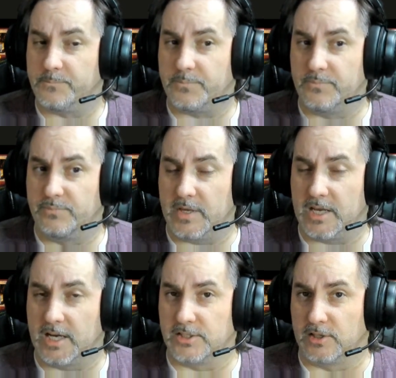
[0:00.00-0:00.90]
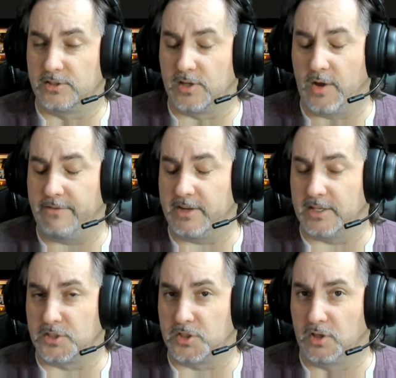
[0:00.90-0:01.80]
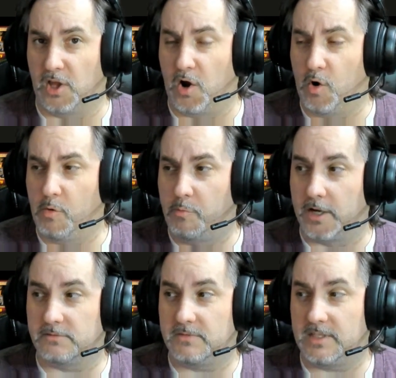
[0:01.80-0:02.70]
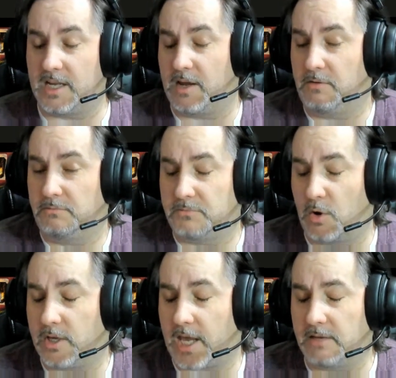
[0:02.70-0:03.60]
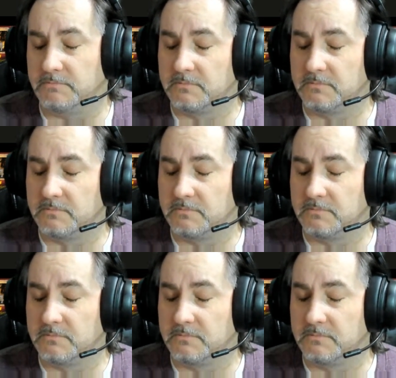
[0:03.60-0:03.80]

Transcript: because they're so heavy and slow, but yeah, okay.